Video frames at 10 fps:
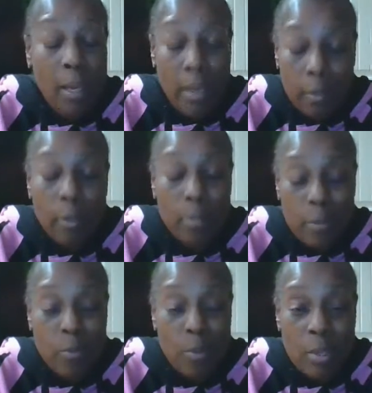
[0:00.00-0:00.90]
lied on
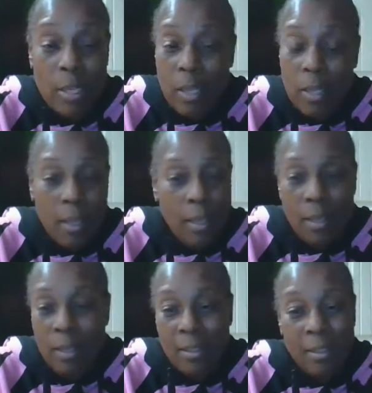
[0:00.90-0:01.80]
before
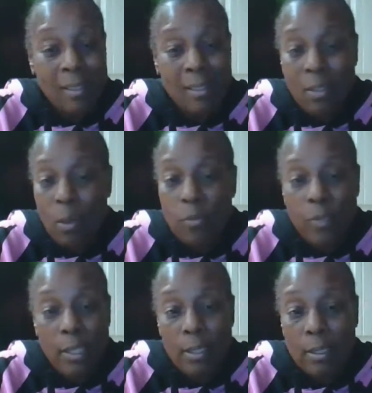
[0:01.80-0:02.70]
and it's no
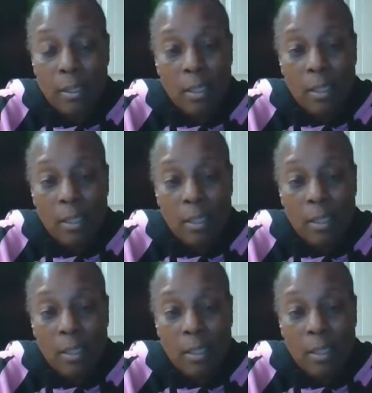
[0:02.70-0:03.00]
fun,